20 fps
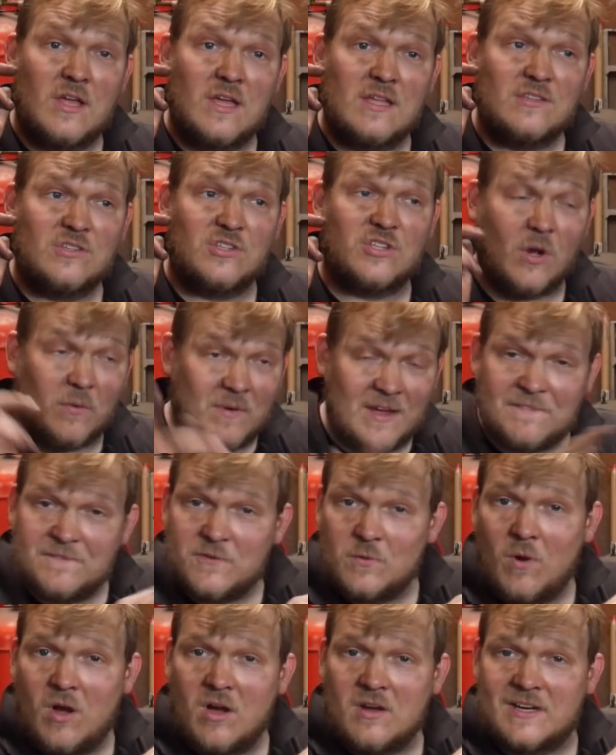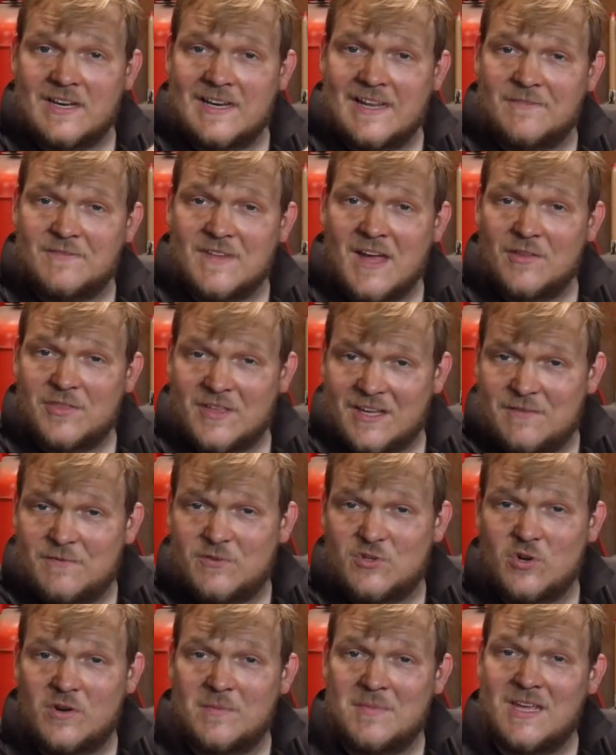So if you are going to leave now, thank you for
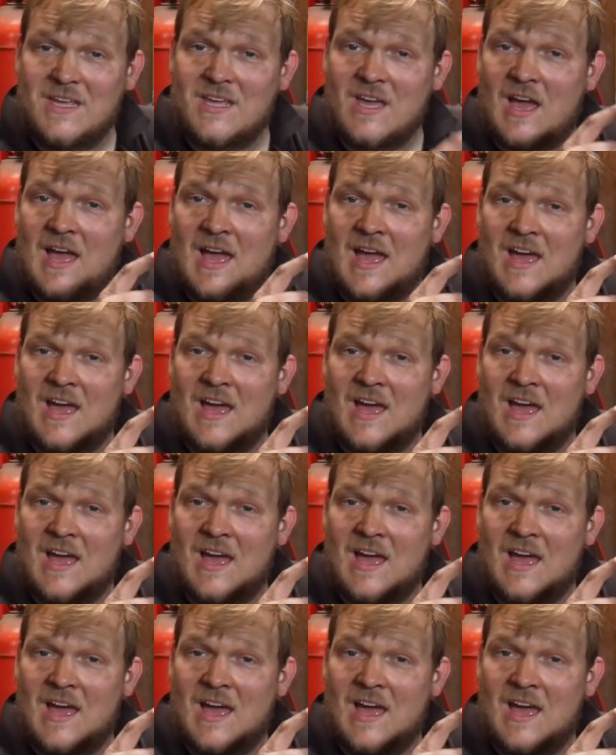joining me.